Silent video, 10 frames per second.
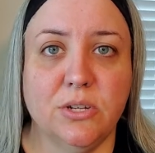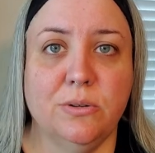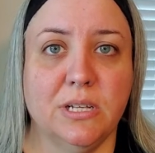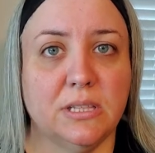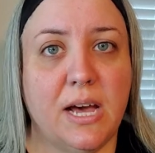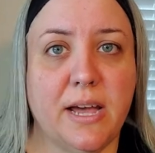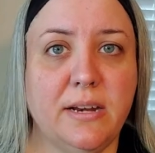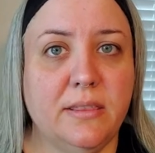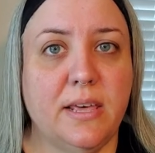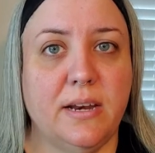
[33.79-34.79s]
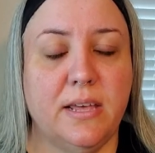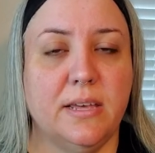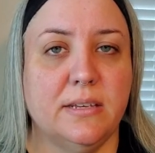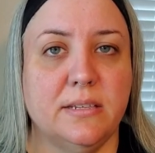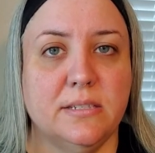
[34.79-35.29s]
Tuna line that
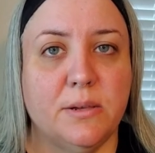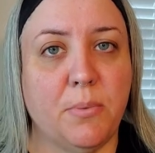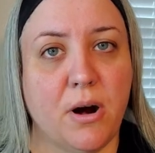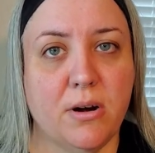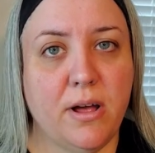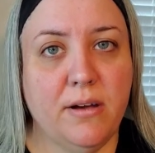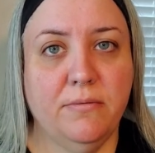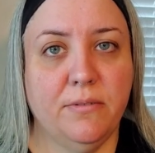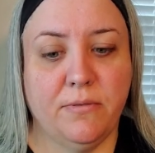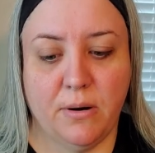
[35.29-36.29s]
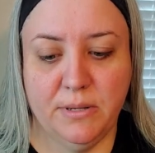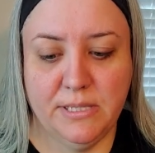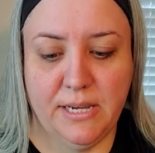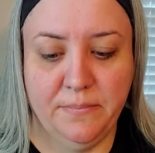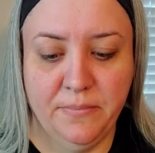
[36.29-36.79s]
is part of
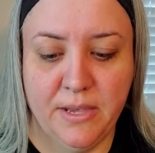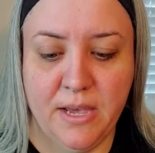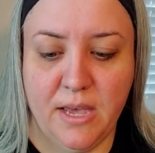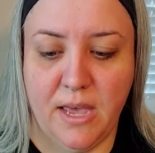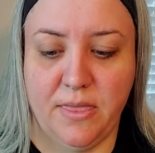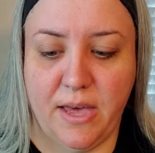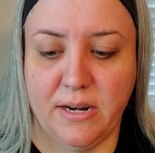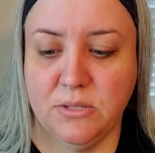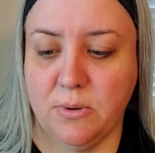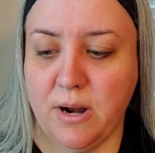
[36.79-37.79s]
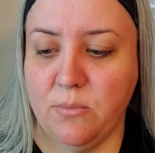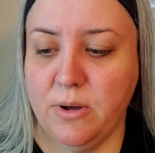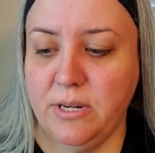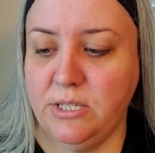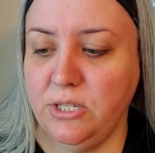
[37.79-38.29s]
Farmasi, and that is what I
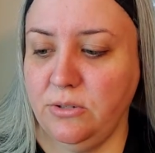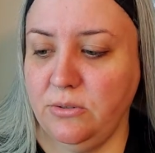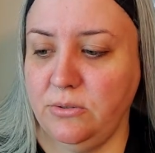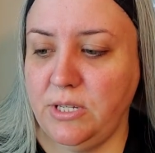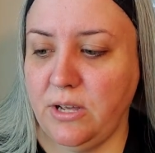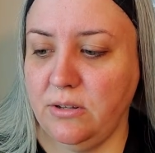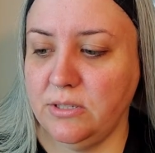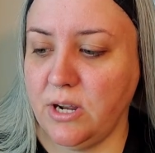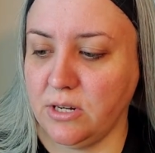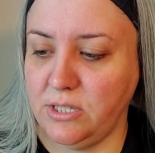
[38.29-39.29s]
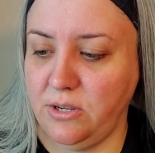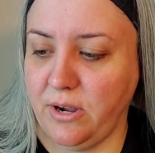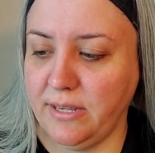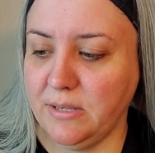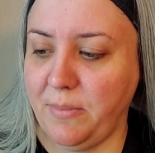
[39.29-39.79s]
wanted to tell, talk to you
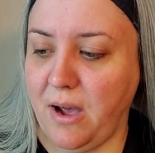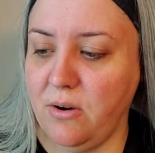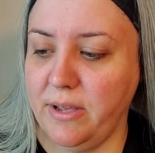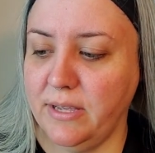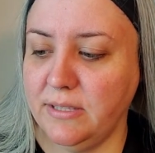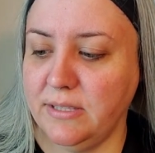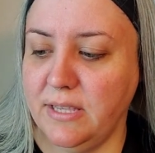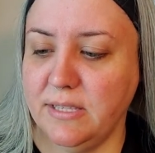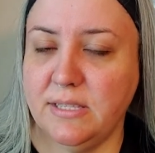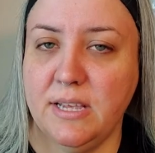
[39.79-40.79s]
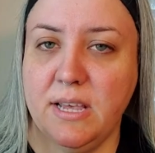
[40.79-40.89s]
guys about is this